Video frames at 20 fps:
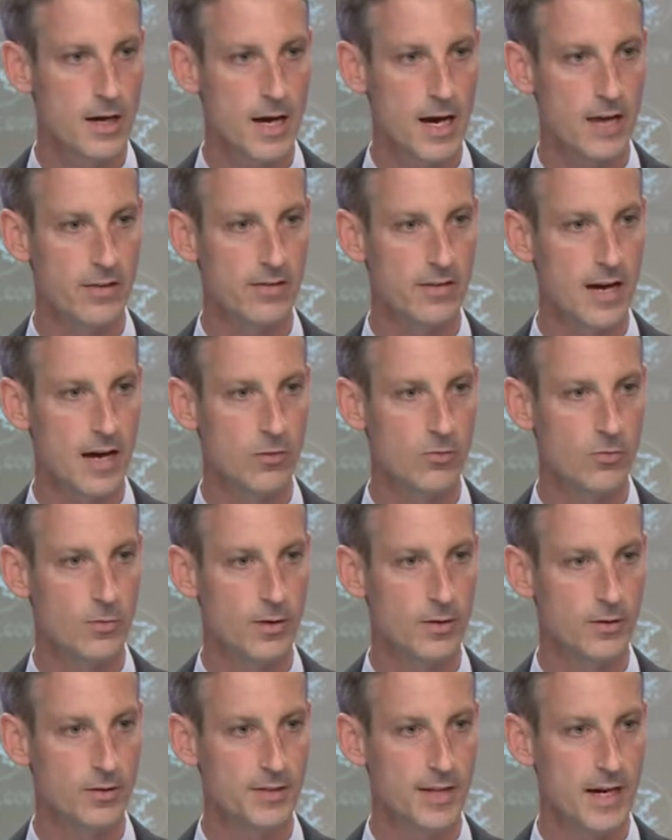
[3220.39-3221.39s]
has now
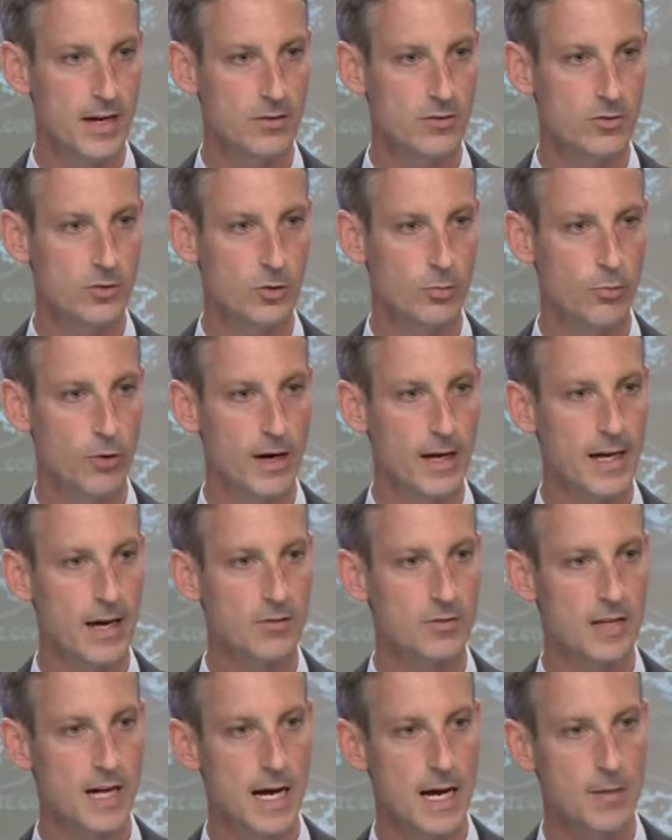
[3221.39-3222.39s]
dwindled down to a
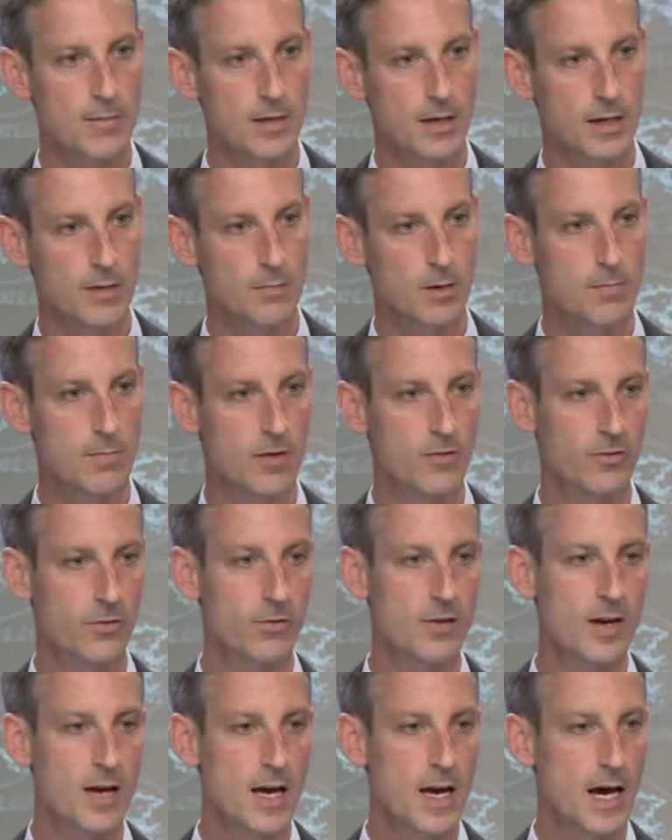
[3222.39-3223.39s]
breakout time that can be
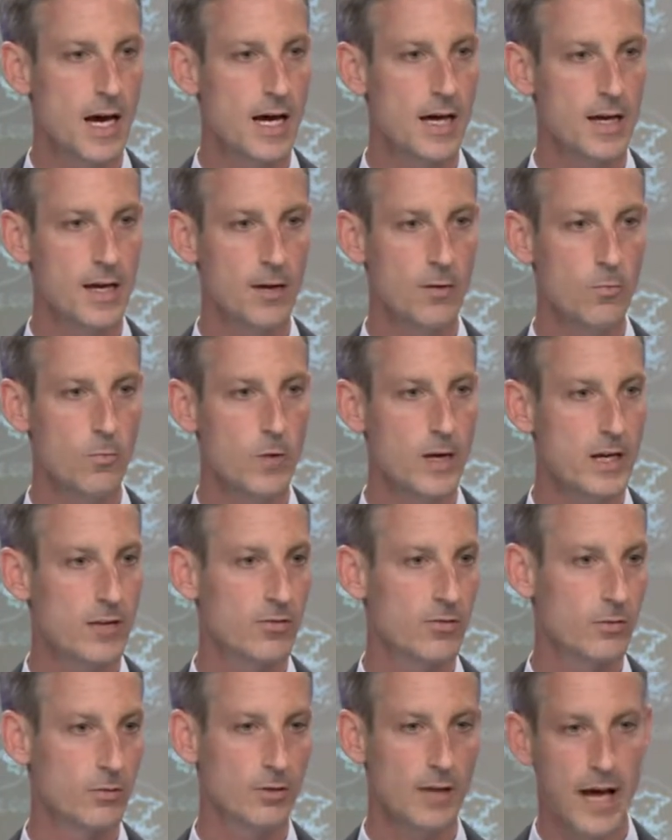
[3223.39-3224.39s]
measured in
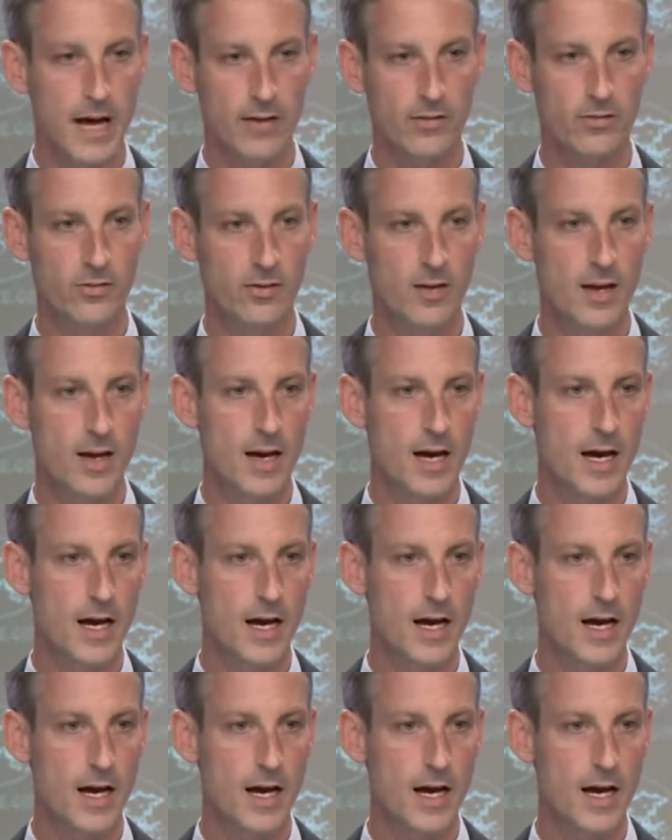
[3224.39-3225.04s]
weeks or less.